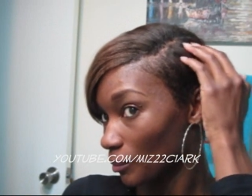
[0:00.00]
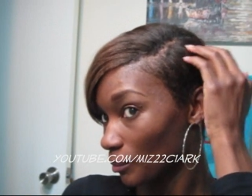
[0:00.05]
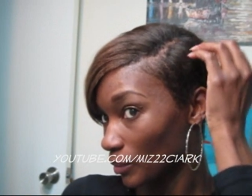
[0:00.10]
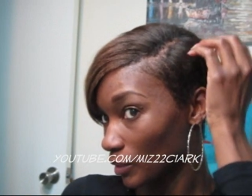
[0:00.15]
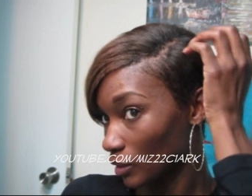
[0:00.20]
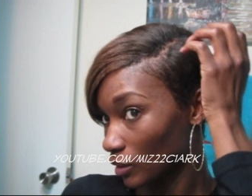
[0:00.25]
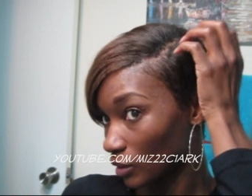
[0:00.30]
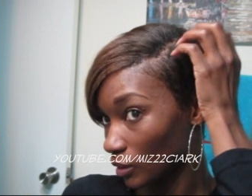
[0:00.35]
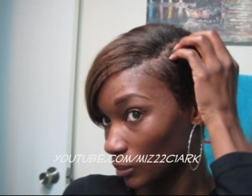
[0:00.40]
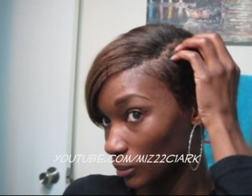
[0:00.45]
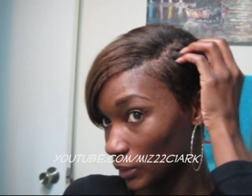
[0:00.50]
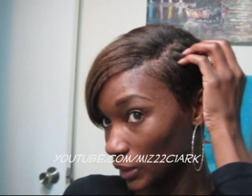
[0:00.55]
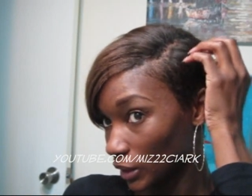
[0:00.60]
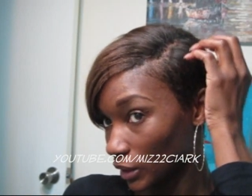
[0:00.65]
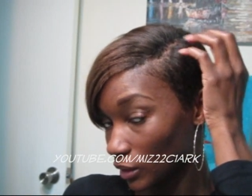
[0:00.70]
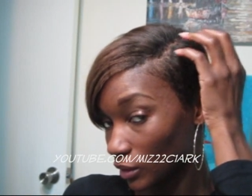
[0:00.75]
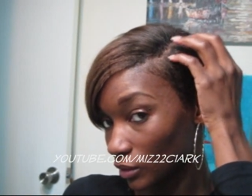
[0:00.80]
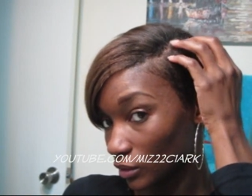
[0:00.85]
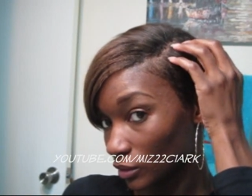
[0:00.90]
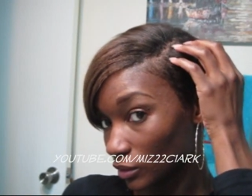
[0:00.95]
but um,
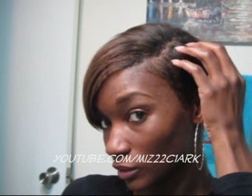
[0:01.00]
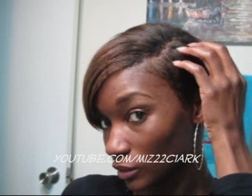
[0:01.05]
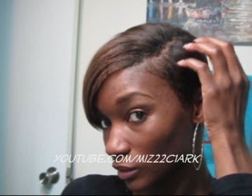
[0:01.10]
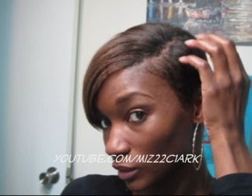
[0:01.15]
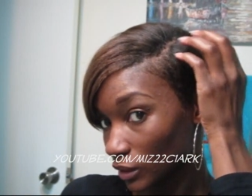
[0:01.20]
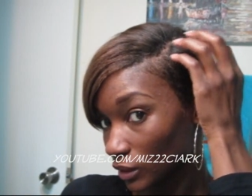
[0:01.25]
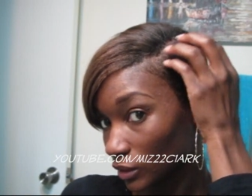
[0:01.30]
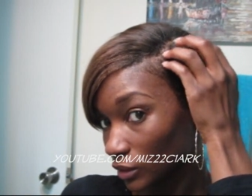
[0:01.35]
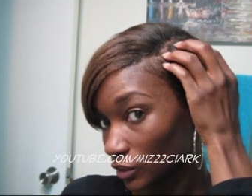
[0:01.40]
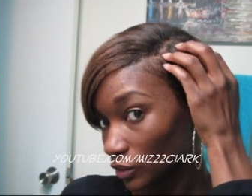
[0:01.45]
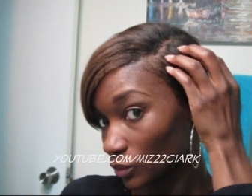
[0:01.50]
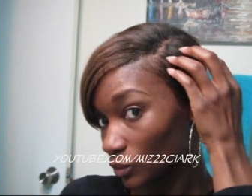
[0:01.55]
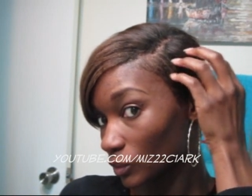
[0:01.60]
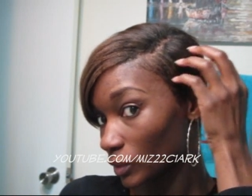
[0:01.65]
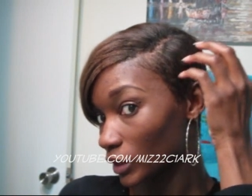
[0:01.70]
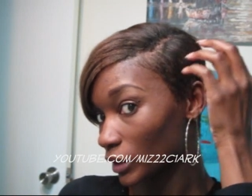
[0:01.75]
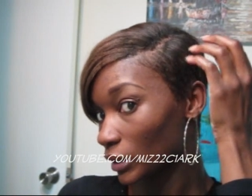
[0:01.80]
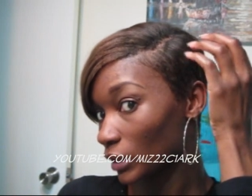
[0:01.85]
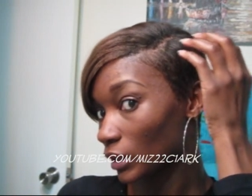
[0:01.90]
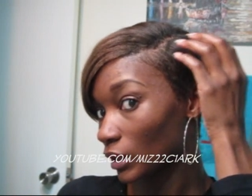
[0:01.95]
yeah, that is
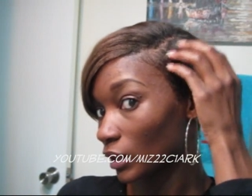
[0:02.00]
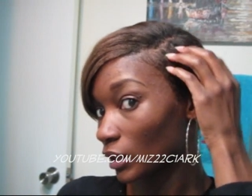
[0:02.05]
what